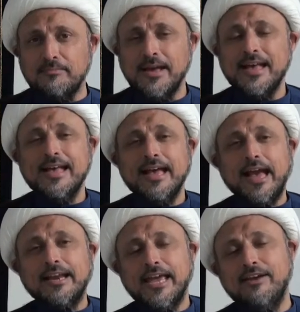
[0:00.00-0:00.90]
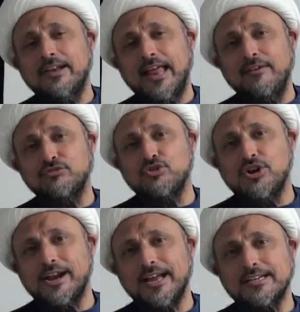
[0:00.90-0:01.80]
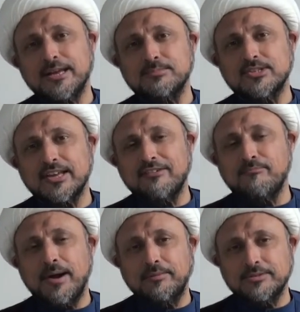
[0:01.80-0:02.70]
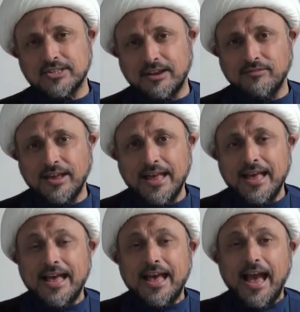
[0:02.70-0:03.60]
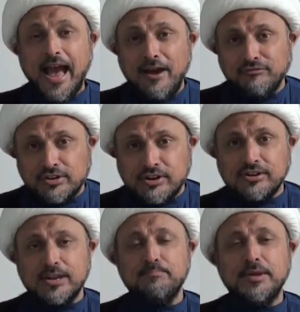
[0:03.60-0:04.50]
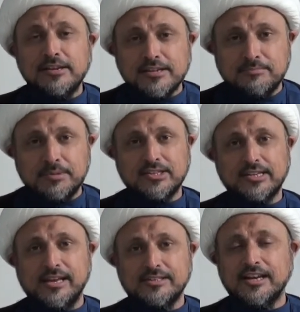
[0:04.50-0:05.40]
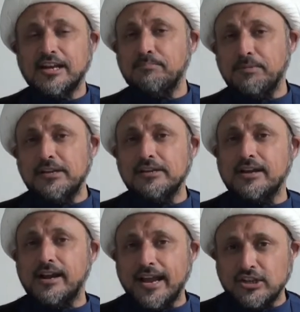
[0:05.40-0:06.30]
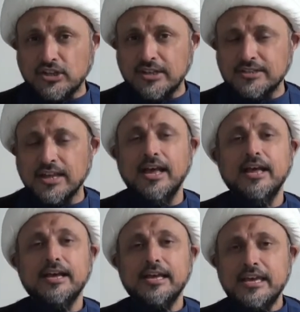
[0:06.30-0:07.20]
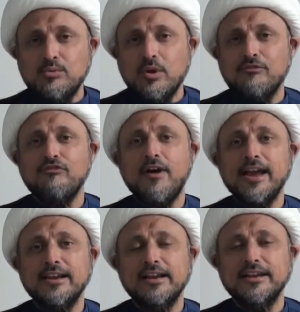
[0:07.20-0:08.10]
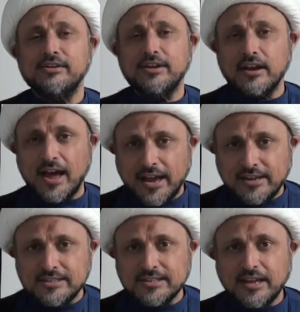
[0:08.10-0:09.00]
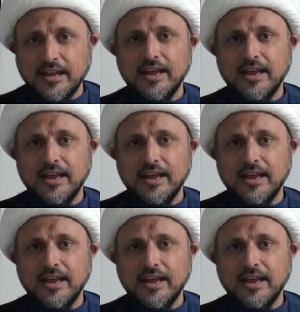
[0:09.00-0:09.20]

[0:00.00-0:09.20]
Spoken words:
him, and he will have to correct himself by himself. After repeated mistakes and repeated corrections, he will finally realize